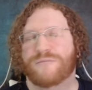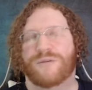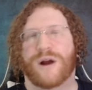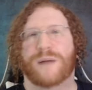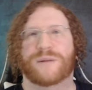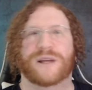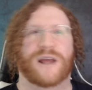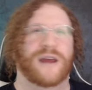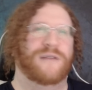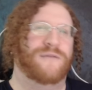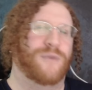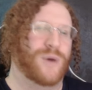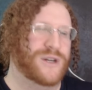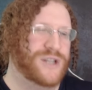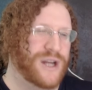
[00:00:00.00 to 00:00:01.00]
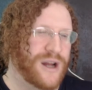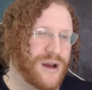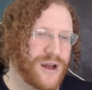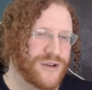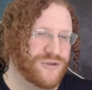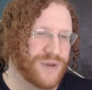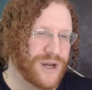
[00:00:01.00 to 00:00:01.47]
Probably like Fortune
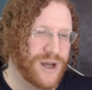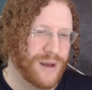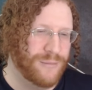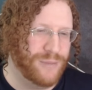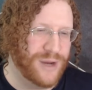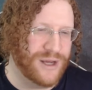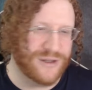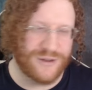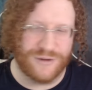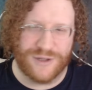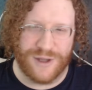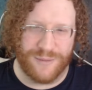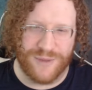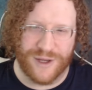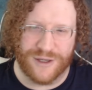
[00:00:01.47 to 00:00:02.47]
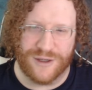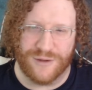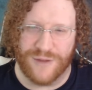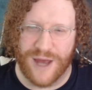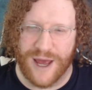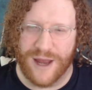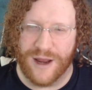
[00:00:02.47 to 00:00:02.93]
100 companies or something
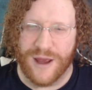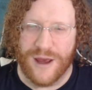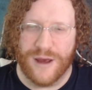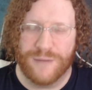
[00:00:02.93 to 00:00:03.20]
do that.